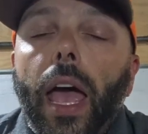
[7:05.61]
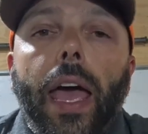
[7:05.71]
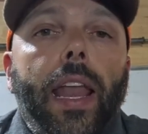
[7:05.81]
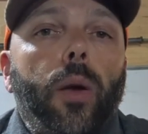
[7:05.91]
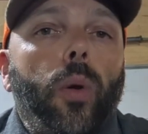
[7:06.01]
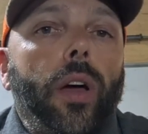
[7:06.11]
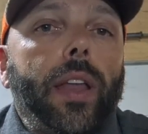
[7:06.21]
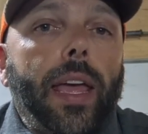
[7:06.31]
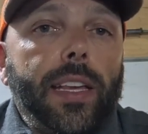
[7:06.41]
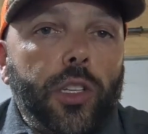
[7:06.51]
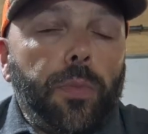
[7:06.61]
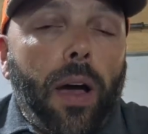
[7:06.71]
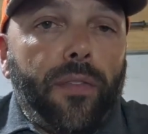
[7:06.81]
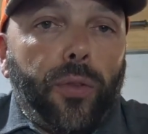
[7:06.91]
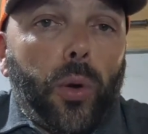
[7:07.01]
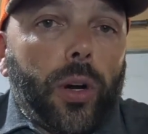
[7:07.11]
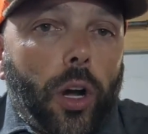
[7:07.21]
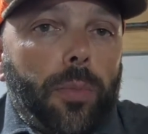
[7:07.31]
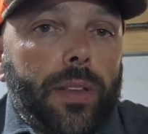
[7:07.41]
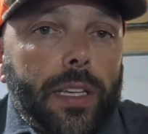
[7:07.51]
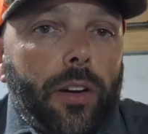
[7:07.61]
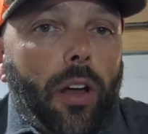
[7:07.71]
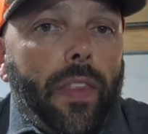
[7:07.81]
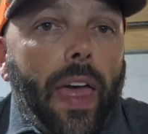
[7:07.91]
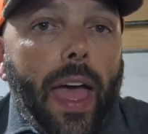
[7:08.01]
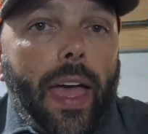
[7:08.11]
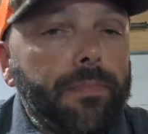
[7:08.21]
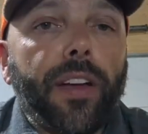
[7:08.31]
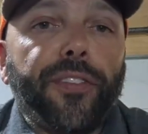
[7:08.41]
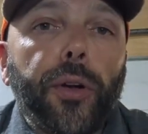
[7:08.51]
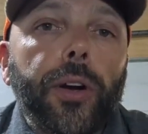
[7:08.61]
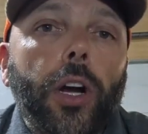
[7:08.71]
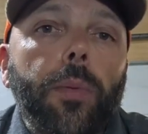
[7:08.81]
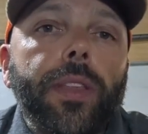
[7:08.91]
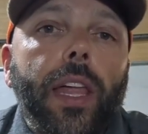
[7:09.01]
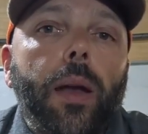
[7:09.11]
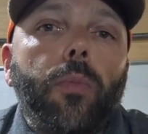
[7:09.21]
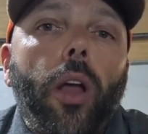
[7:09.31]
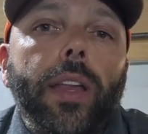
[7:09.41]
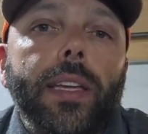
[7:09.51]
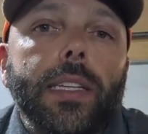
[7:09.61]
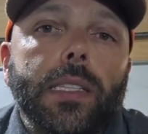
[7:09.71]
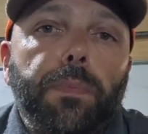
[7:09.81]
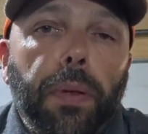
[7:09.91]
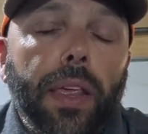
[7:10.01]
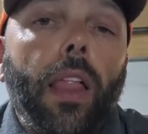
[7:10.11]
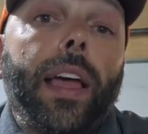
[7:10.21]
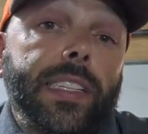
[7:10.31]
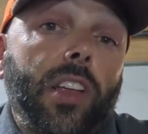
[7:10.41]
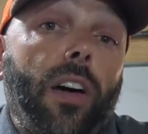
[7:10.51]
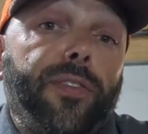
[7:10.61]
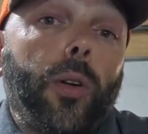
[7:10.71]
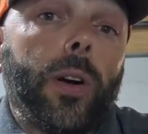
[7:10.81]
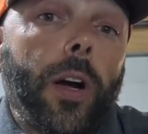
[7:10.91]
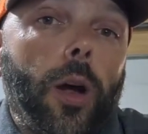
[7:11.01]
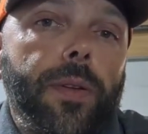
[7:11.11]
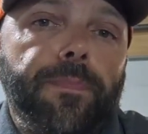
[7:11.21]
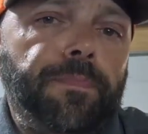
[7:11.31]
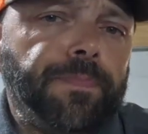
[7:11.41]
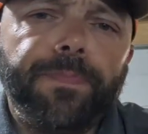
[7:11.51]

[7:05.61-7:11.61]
And I run a 2-pound fluorocarbon leader on that. My fluorocarbon that I'm running is P-Line soft fluorocarbon.